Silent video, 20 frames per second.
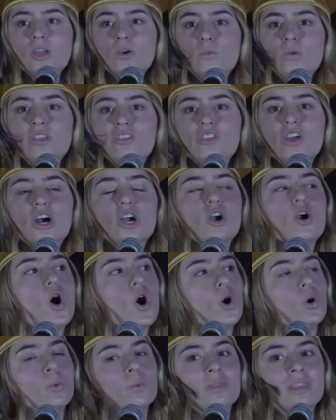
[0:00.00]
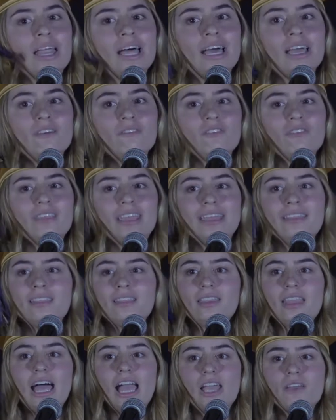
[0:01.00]
we saw our own lives and the
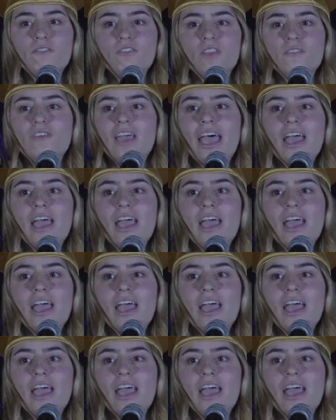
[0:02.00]
lives of